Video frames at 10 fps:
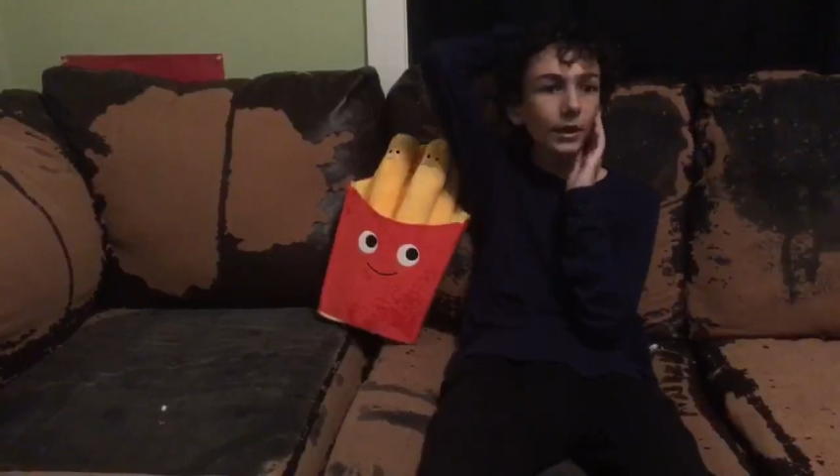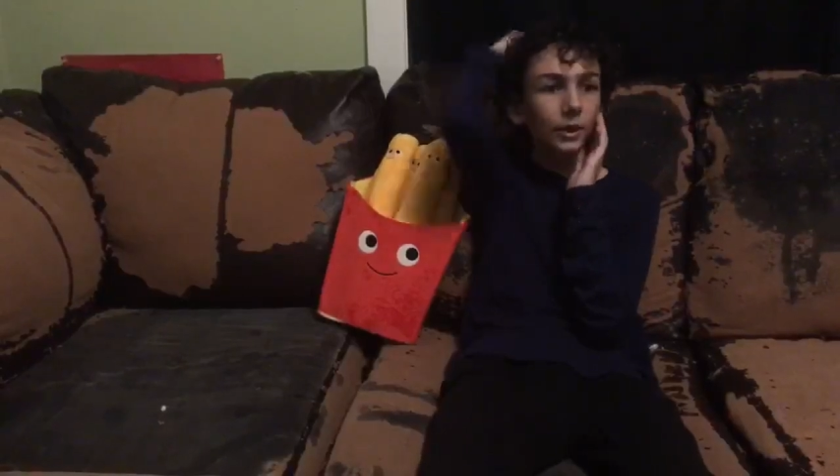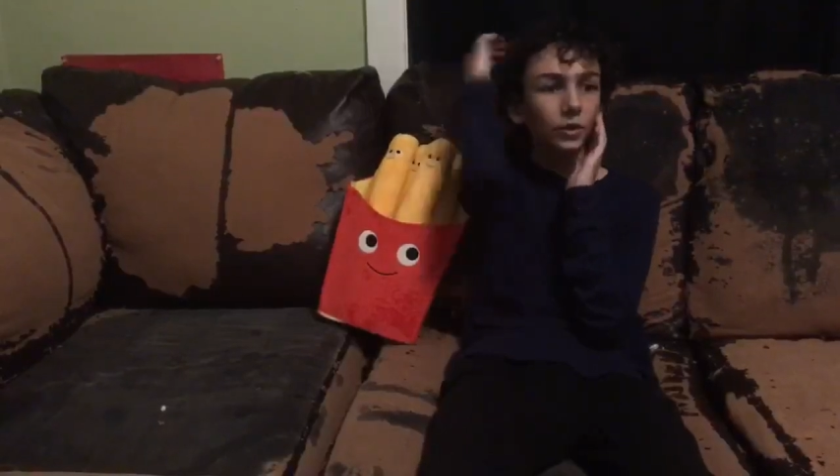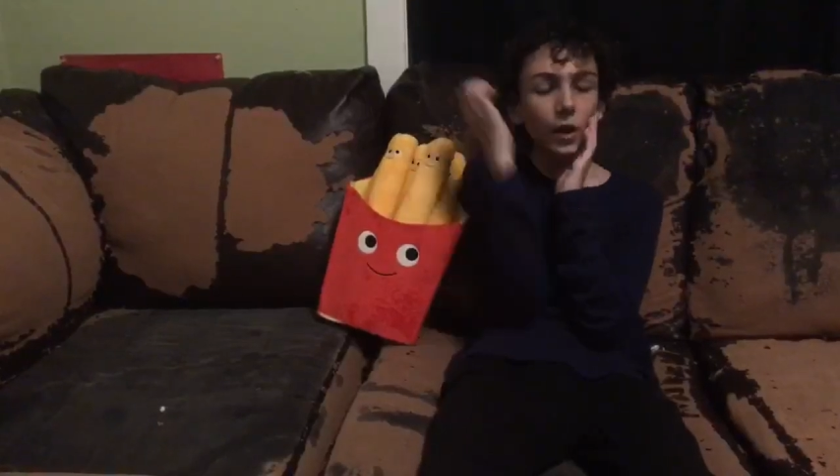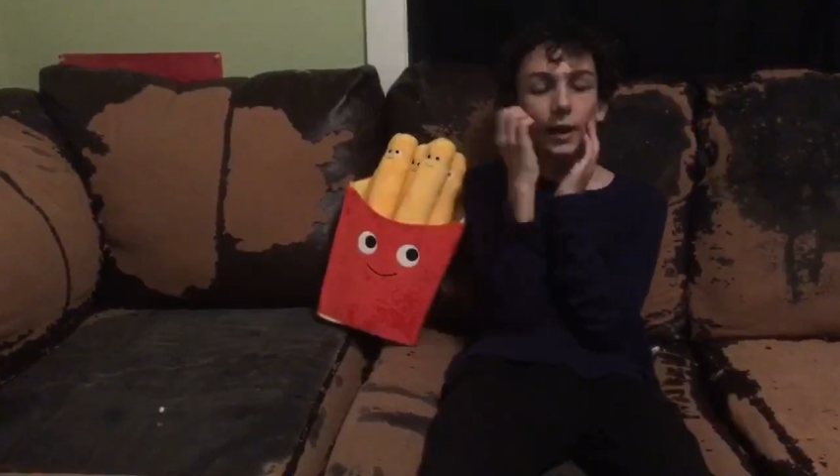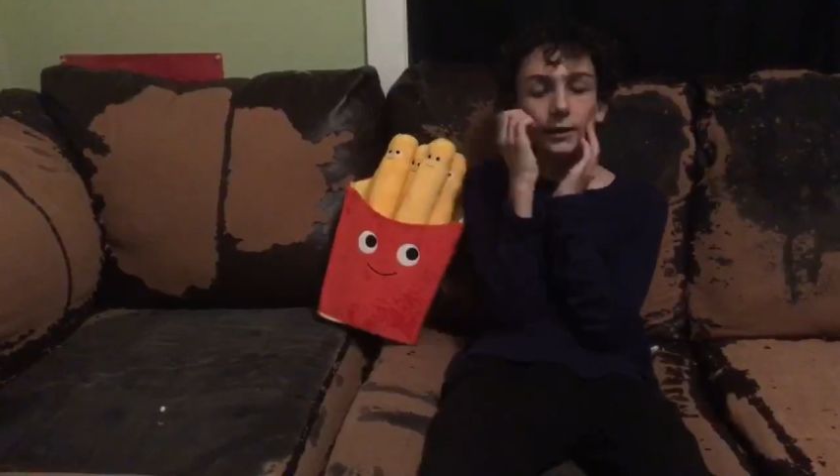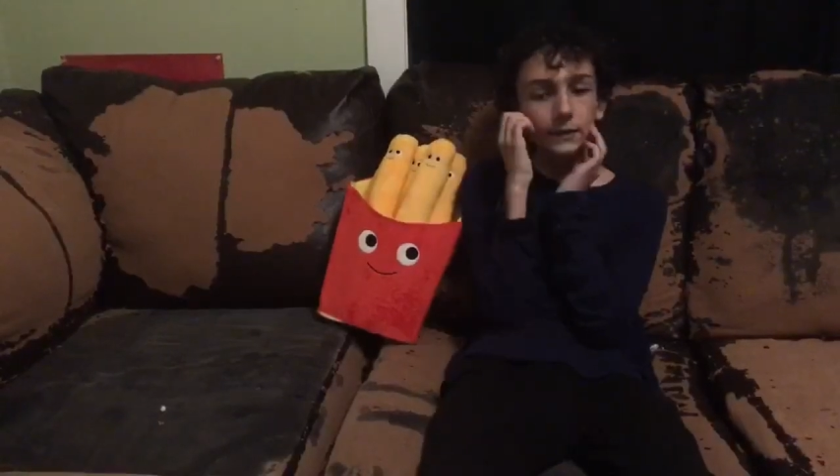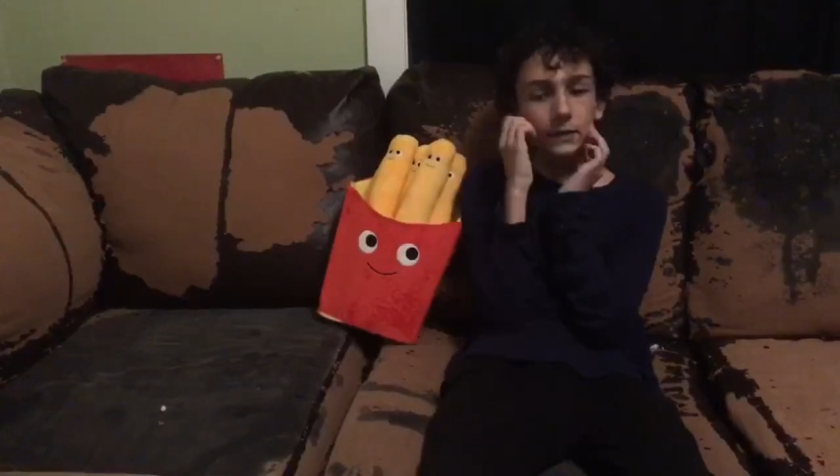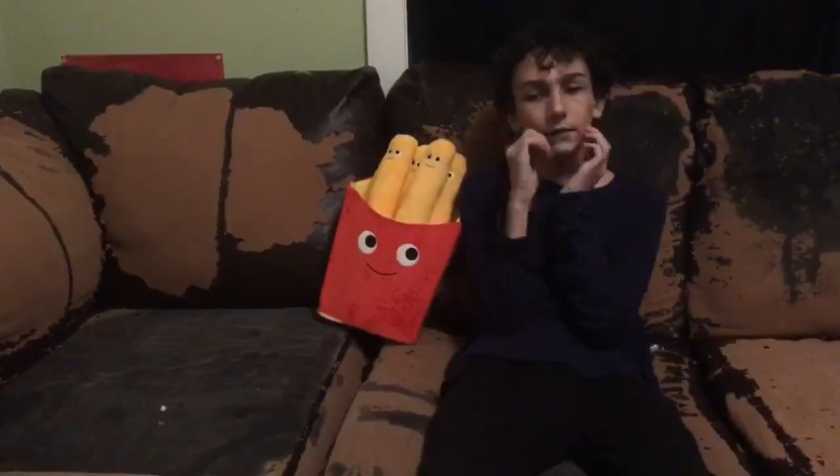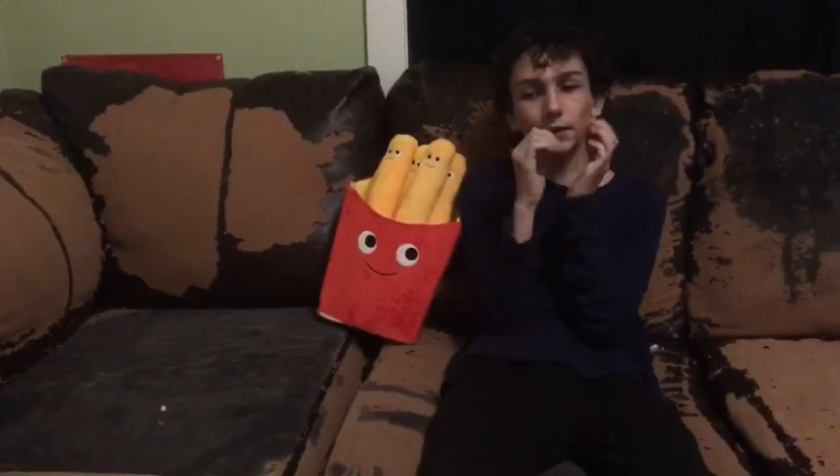trying to
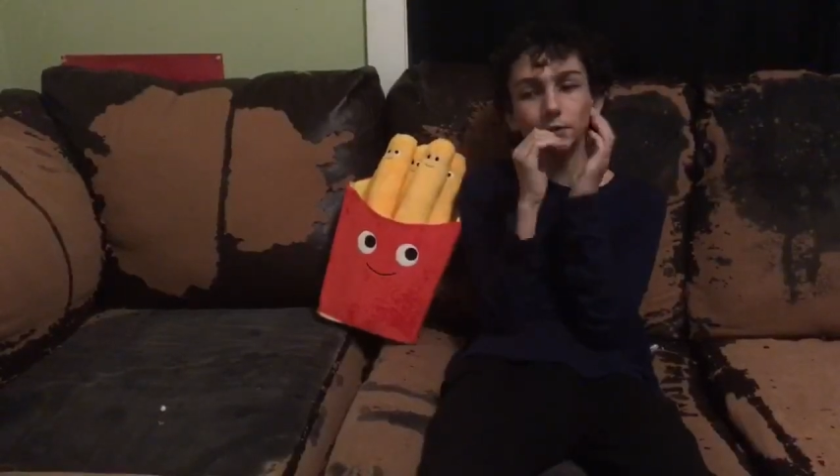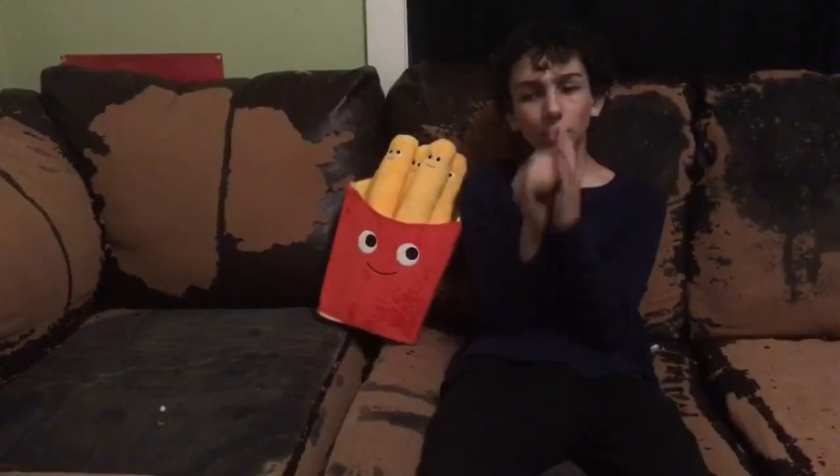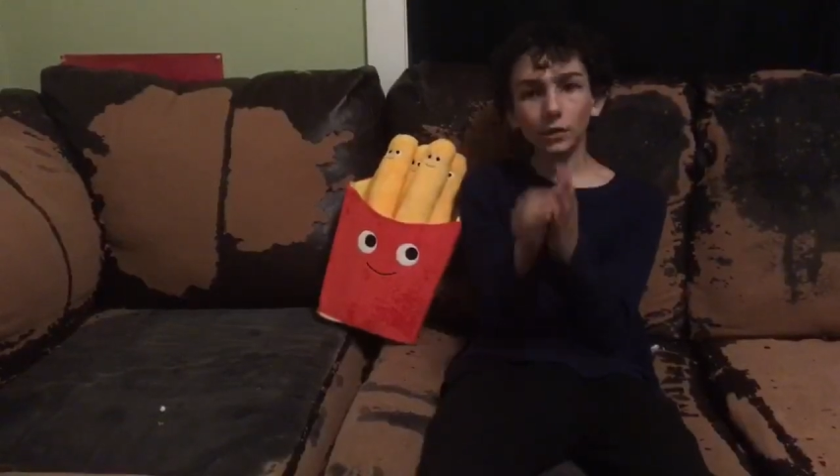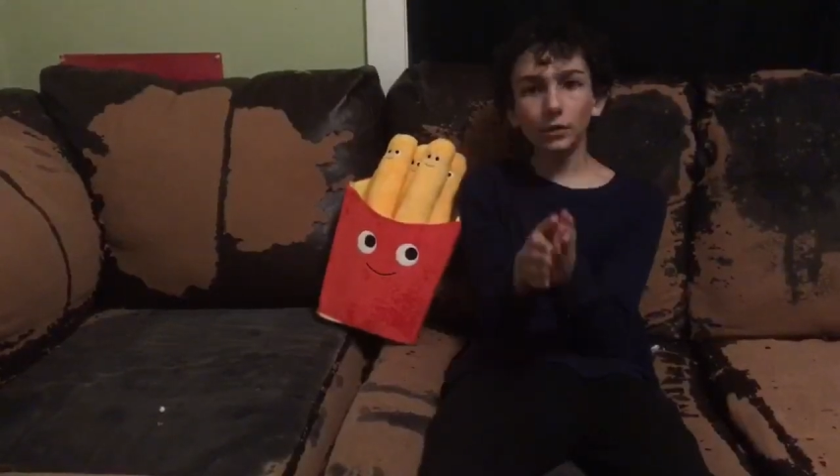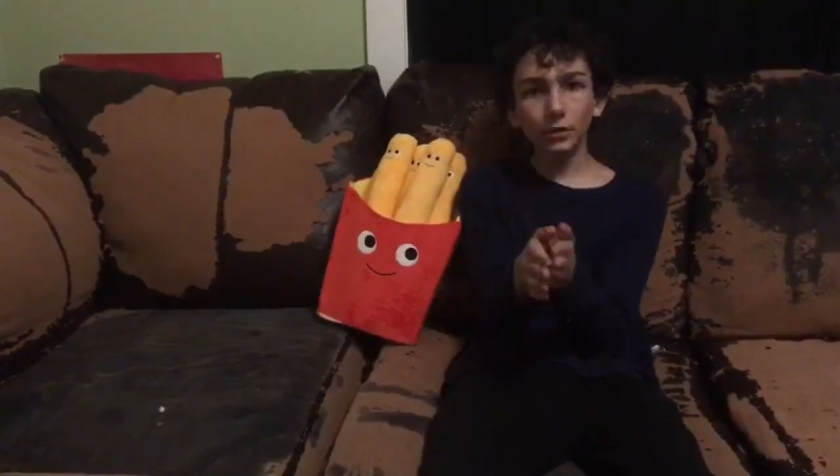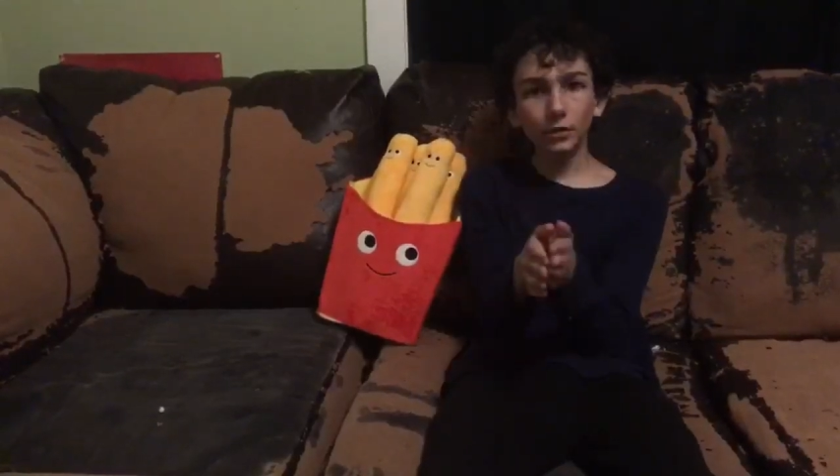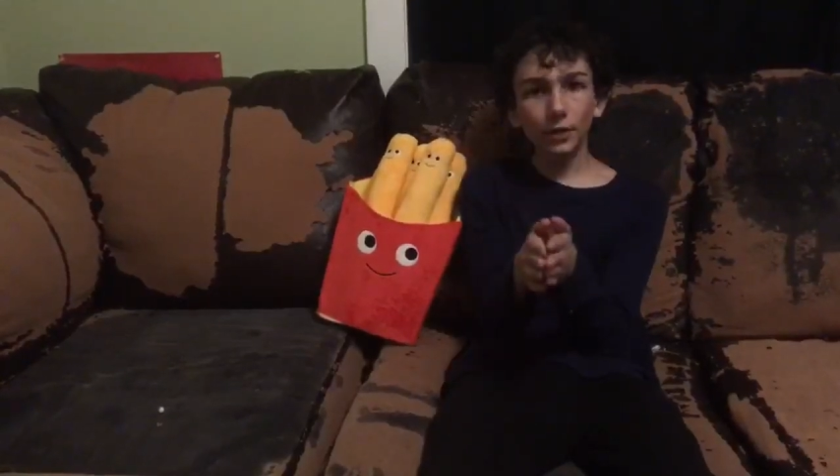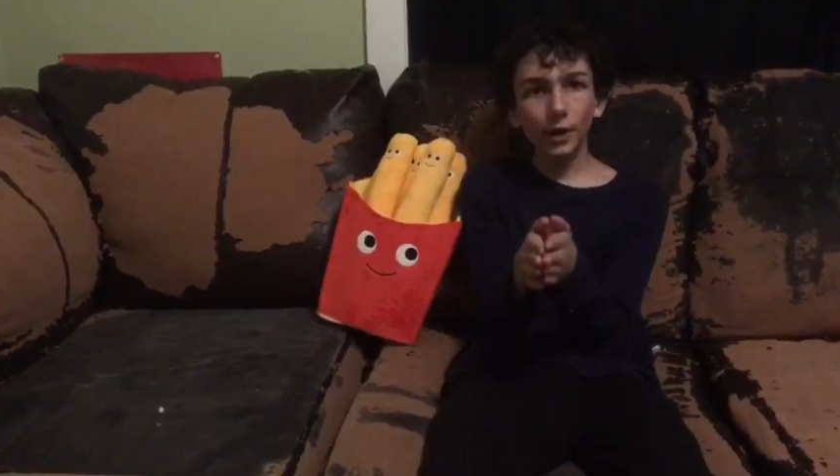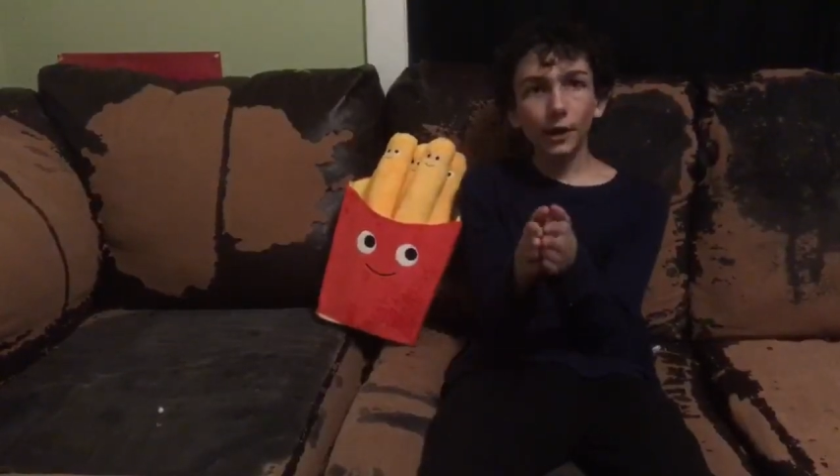convince her